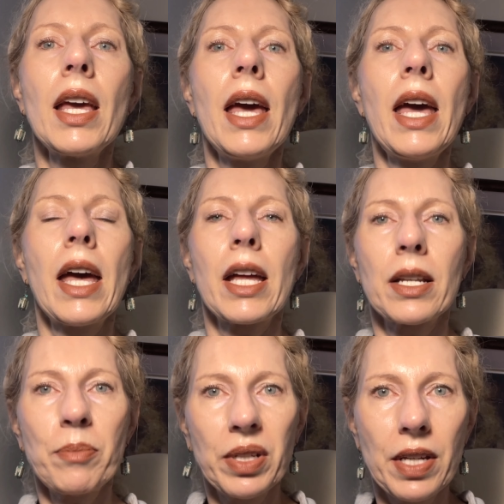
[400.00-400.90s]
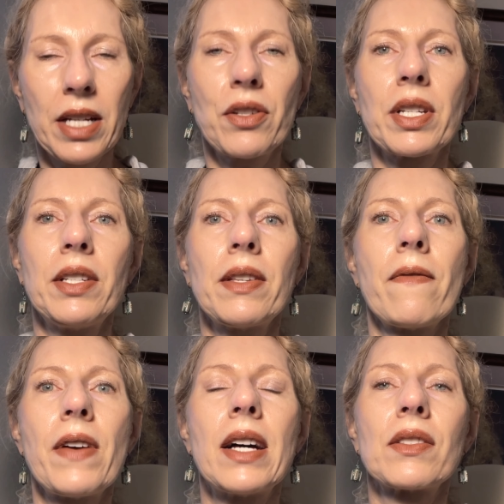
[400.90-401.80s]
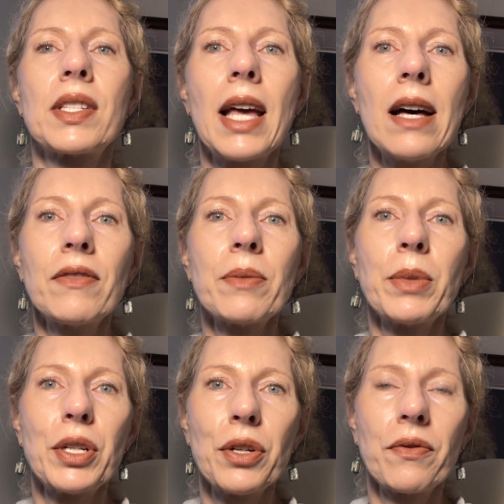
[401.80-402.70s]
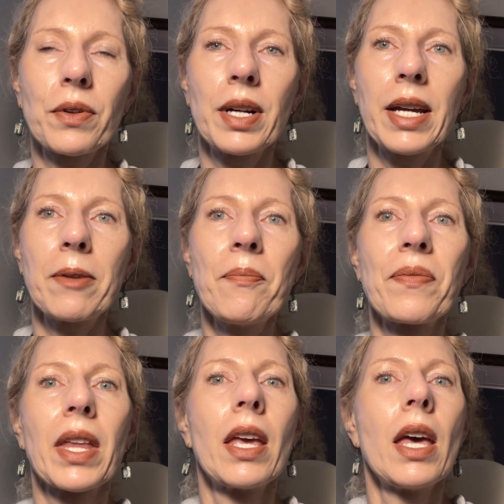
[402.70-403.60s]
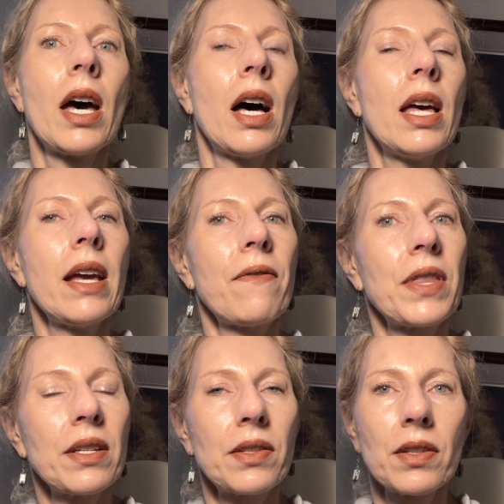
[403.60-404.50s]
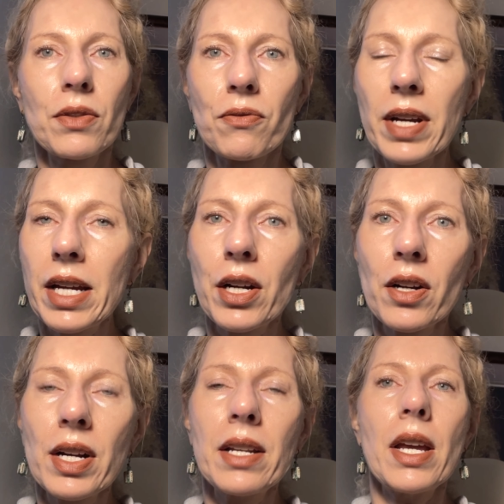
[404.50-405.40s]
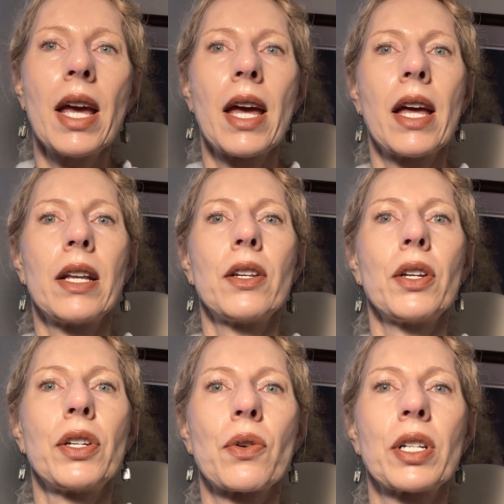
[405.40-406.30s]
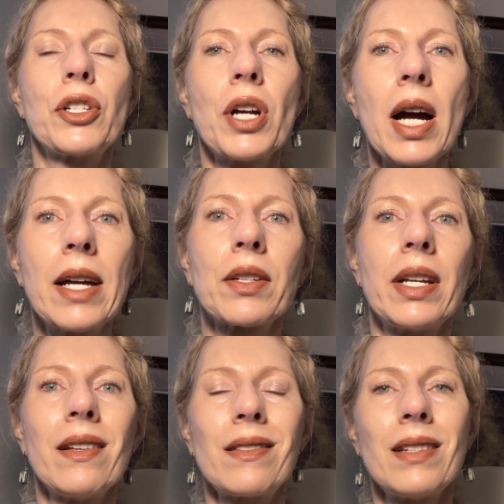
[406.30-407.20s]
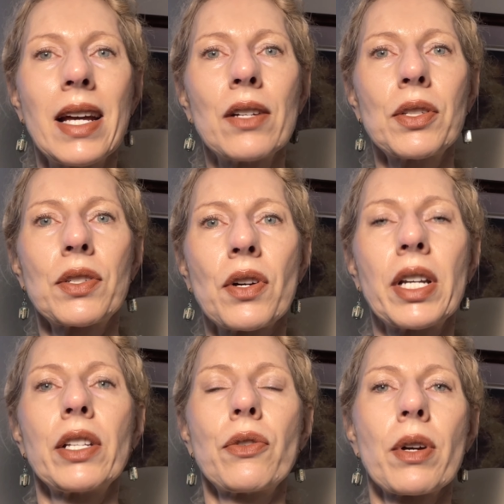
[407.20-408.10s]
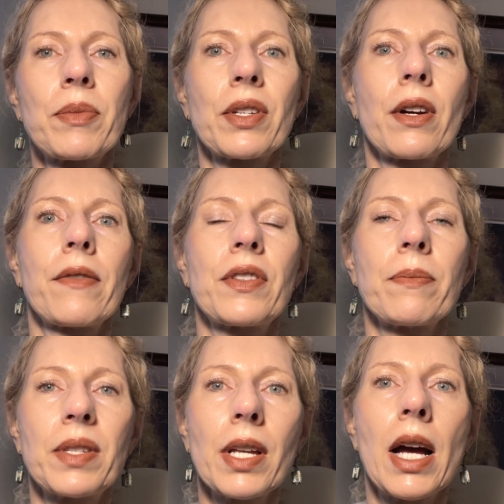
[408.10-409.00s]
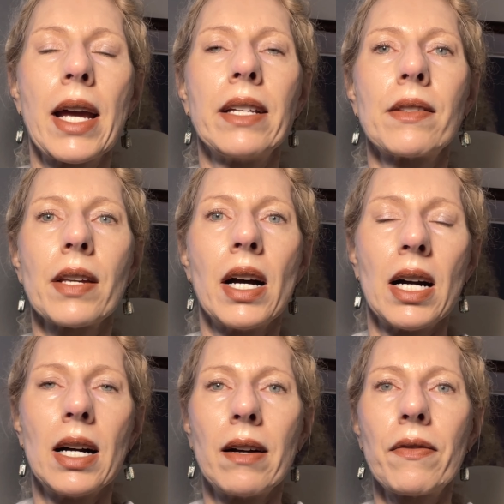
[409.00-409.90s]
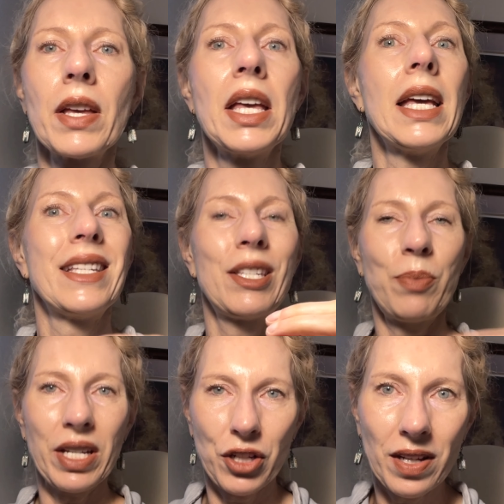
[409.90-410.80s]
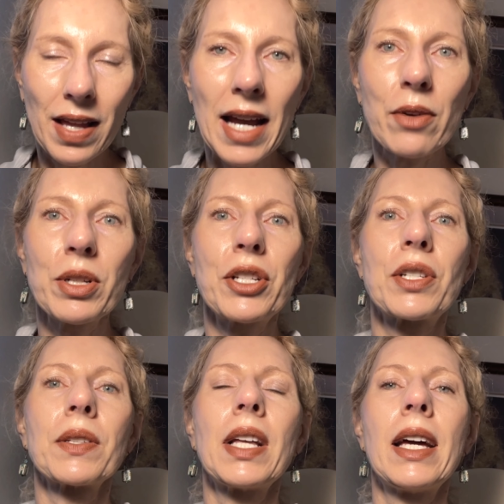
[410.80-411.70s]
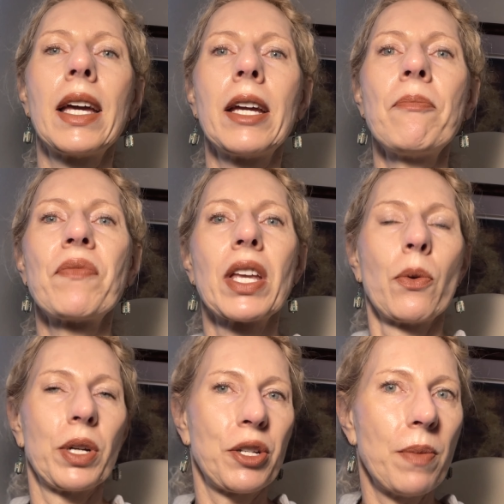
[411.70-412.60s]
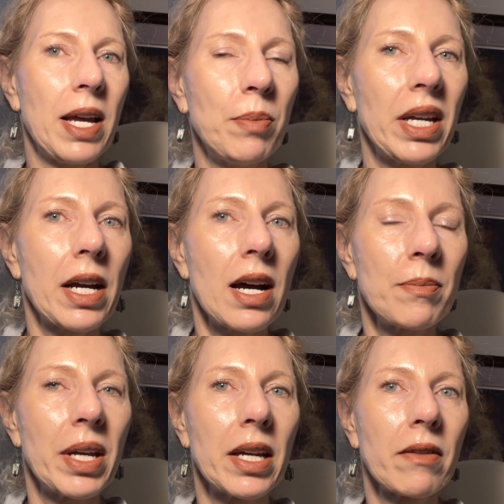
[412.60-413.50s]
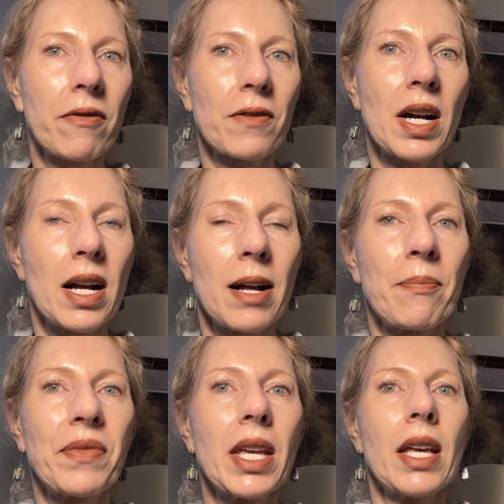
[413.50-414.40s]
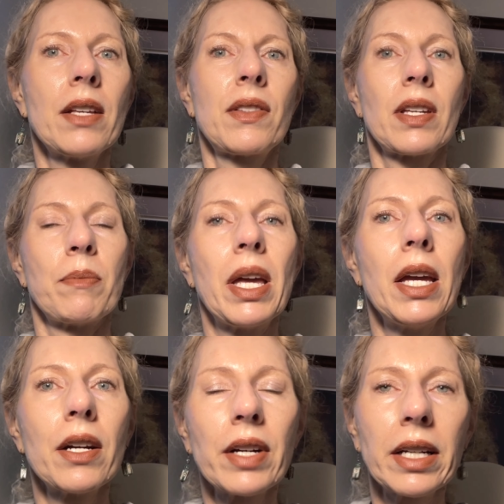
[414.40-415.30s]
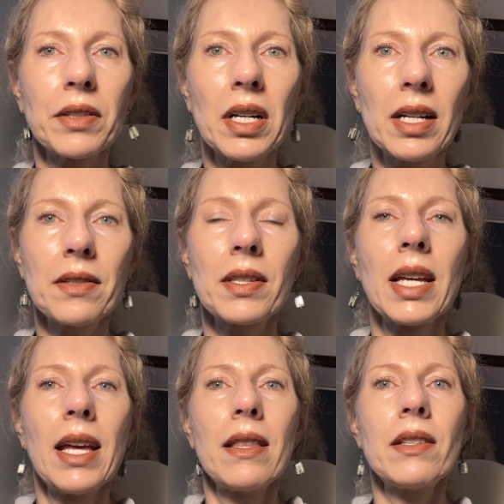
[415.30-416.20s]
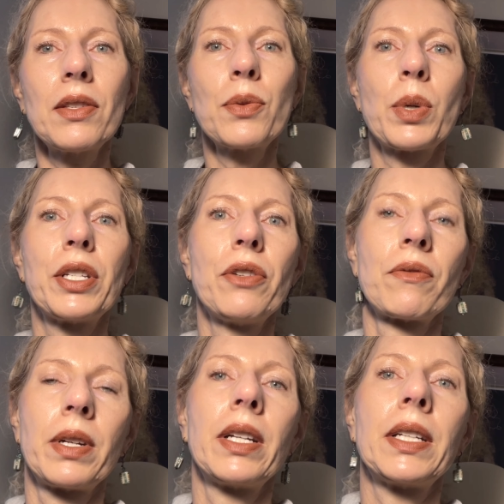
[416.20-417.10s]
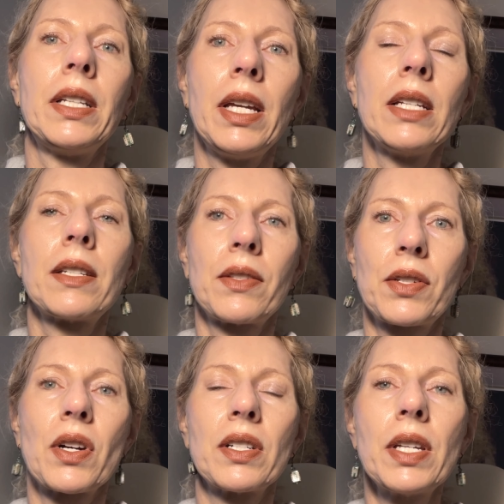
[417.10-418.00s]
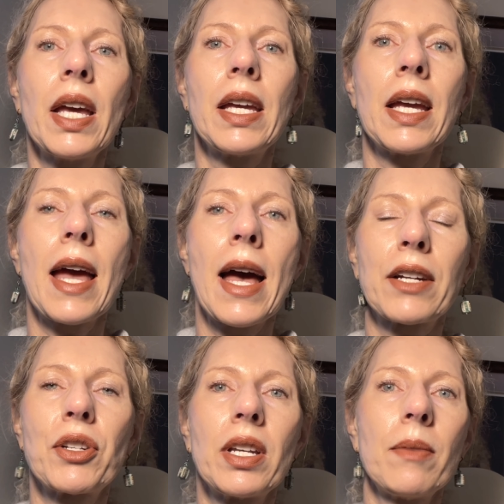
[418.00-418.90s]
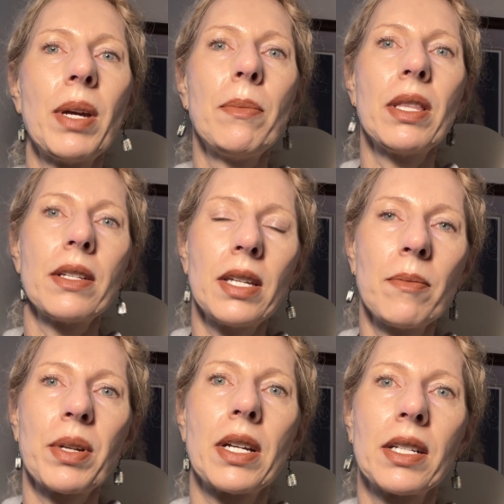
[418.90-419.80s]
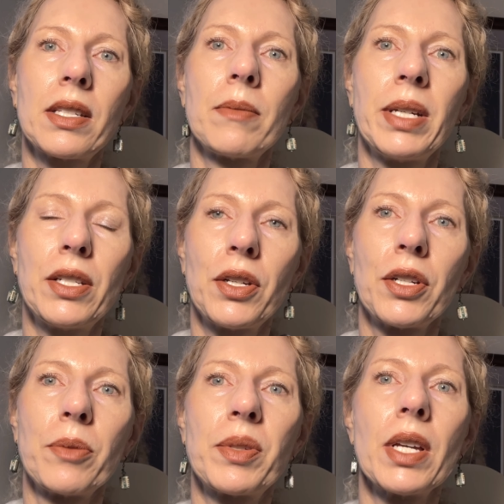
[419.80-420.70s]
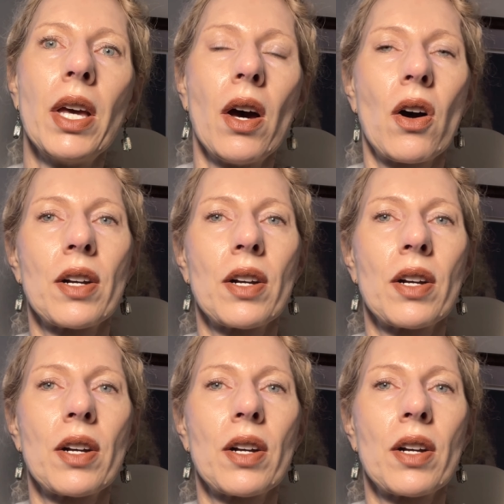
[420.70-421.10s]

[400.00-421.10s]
and potentially some Valsalva maneuvering. If this is recurrent and your child is now starting to observe some signs of speech and language delay, which may be coming from some hearing loss, this is when you really need to start taking action. And maybe the tympanostomy tubes are